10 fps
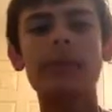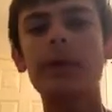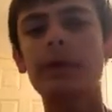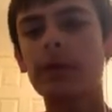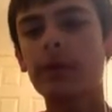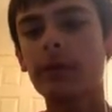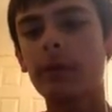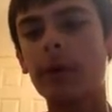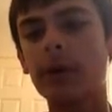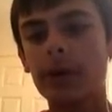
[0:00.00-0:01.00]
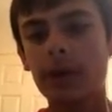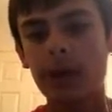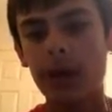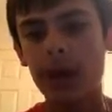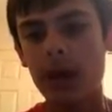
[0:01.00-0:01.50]
Pirate Killer One,
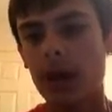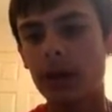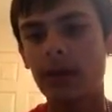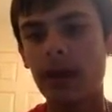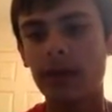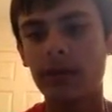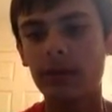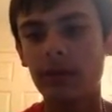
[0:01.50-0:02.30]
and as